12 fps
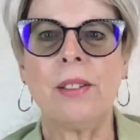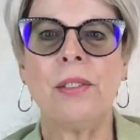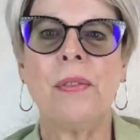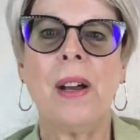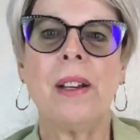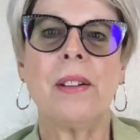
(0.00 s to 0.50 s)
gets
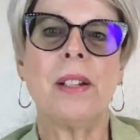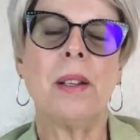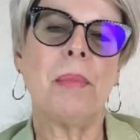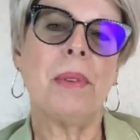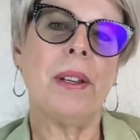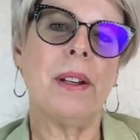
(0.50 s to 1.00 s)
fired
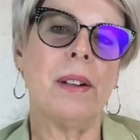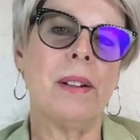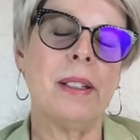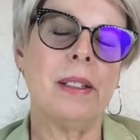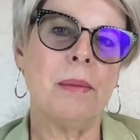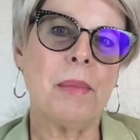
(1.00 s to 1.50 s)
up
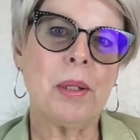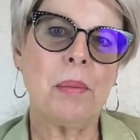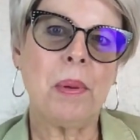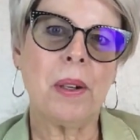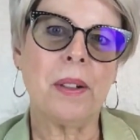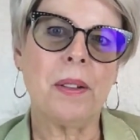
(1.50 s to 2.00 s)
there in the
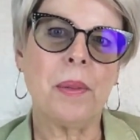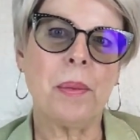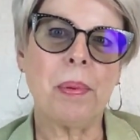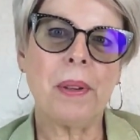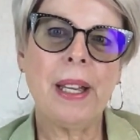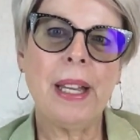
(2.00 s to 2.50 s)
middle part of
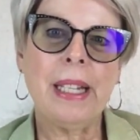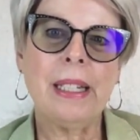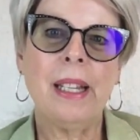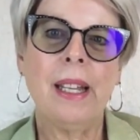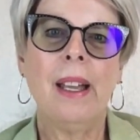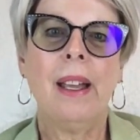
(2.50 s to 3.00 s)
the
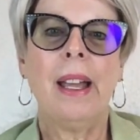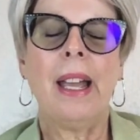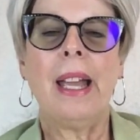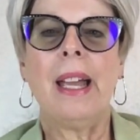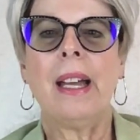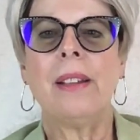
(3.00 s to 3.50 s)
brain,
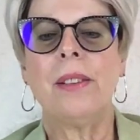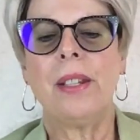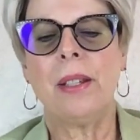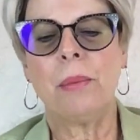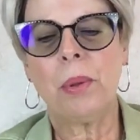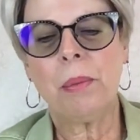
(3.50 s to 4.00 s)
and
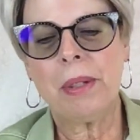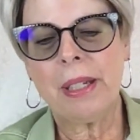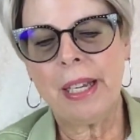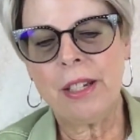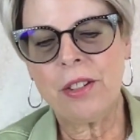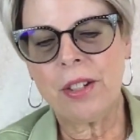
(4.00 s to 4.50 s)
the
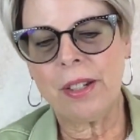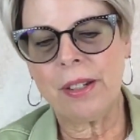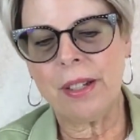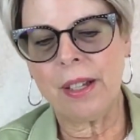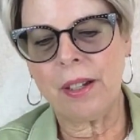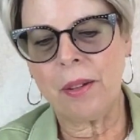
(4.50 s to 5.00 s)

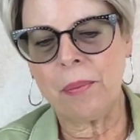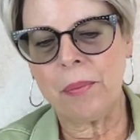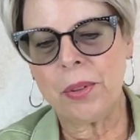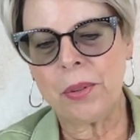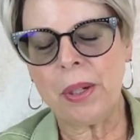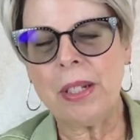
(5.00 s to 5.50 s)

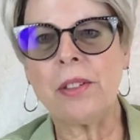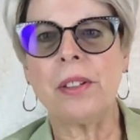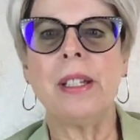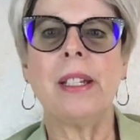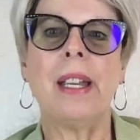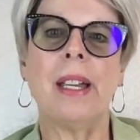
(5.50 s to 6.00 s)
rumination,
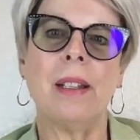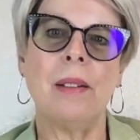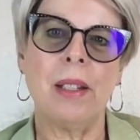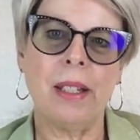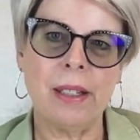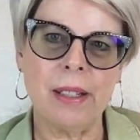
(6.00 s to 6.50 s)
strangely,
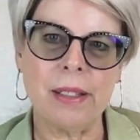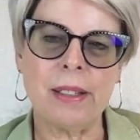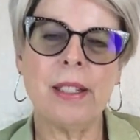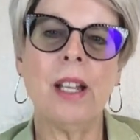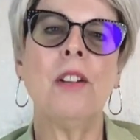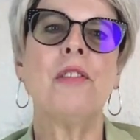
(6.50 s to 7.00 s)
can in
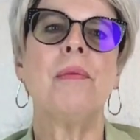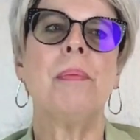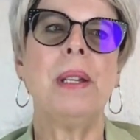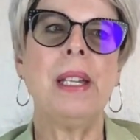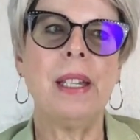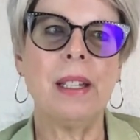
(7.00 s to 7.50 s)
itself
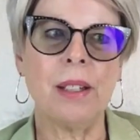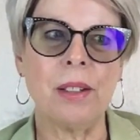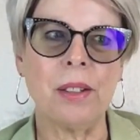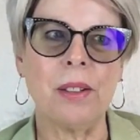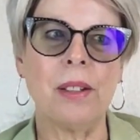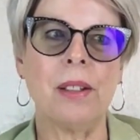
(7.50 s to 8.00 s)
be
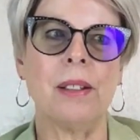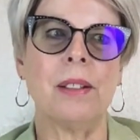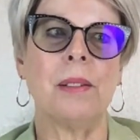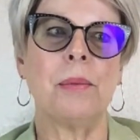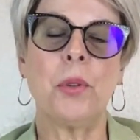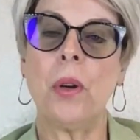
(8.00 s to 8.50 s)

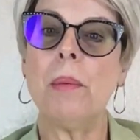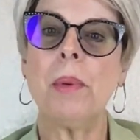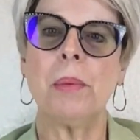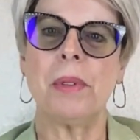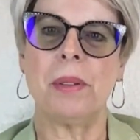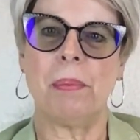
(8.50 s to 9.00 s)
a
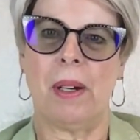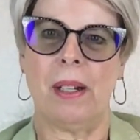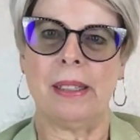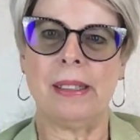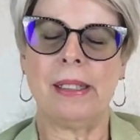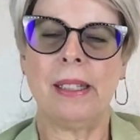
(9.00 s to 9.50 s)
trauma
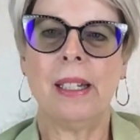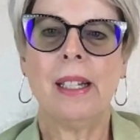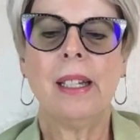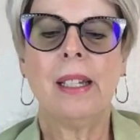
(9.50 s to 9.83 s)
response.